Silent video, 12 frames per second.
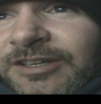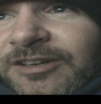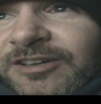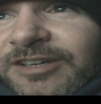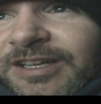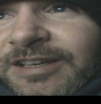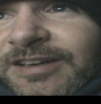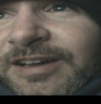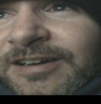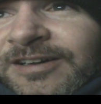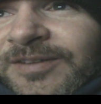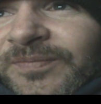You know,
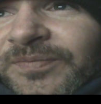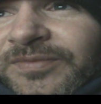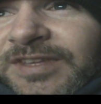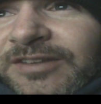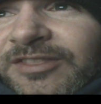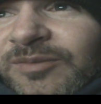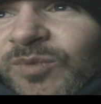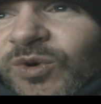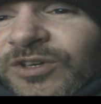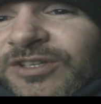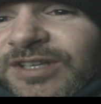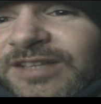and the
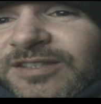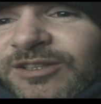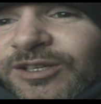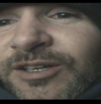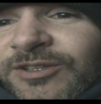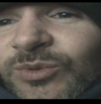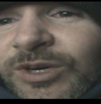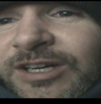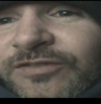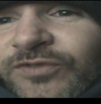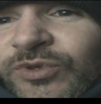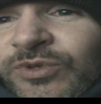more you get to learn the
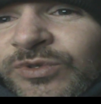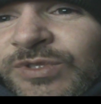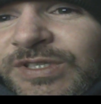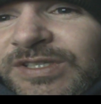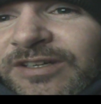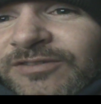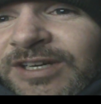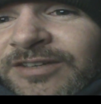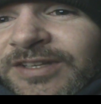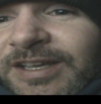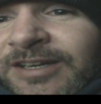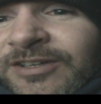wild foods
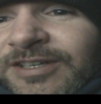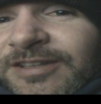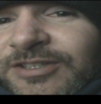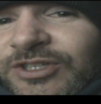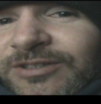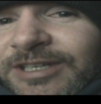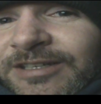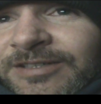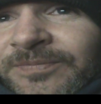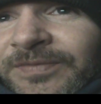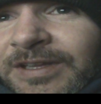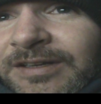around the area that you're
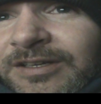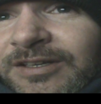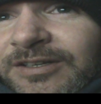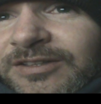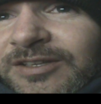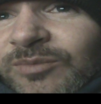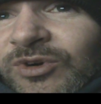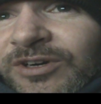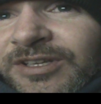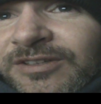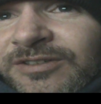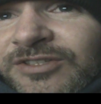in, the
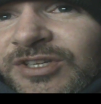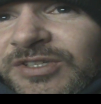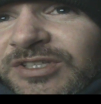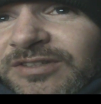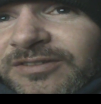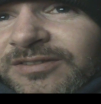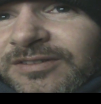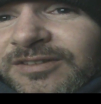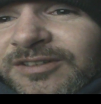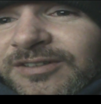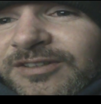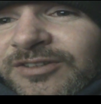more you just,
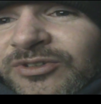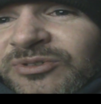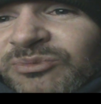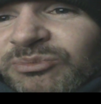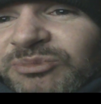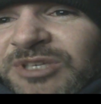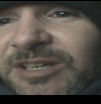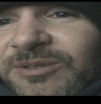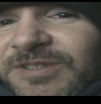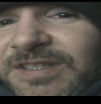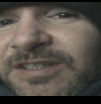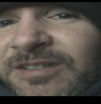you know, you'll be
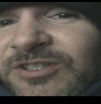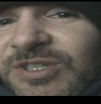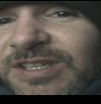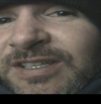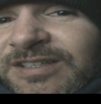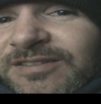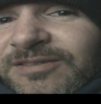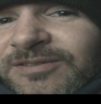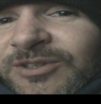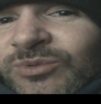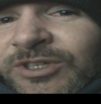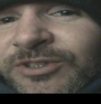able to just eat
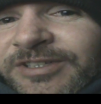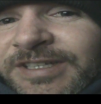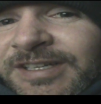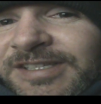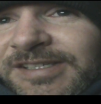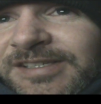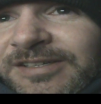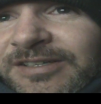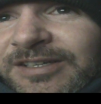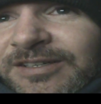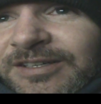the wilderness.